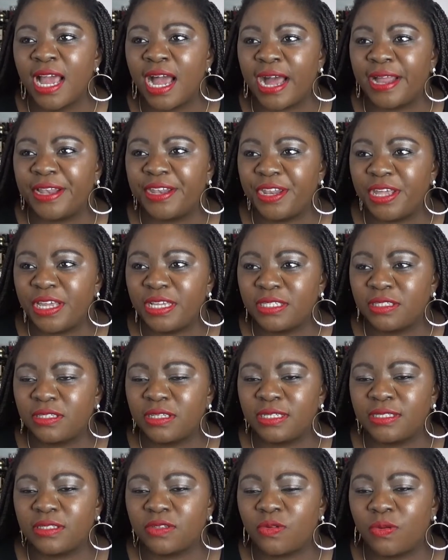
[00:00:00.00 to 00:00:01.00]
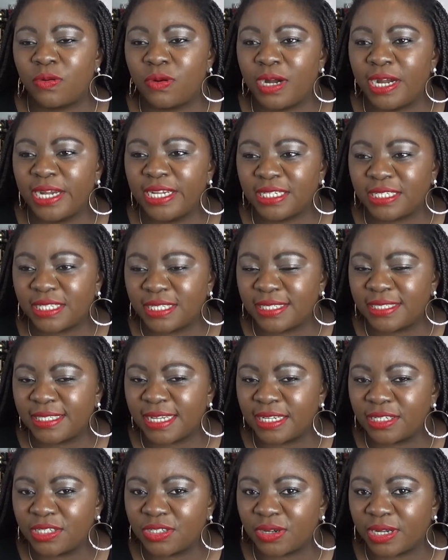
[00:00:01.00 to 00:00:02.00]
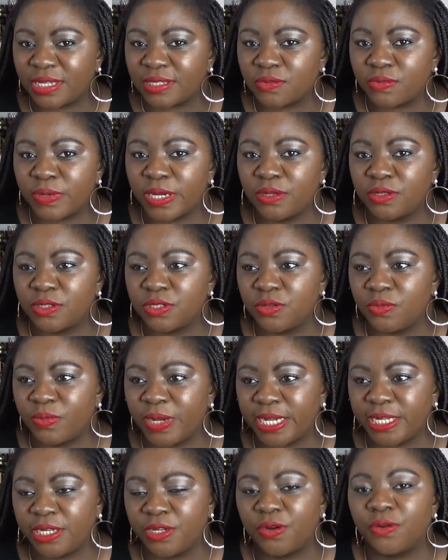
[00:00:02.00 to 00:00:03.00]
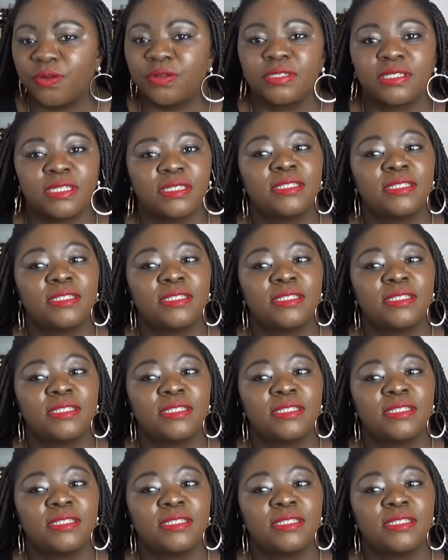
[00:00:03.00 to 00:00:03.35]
And this is quite sensual as well to my nose.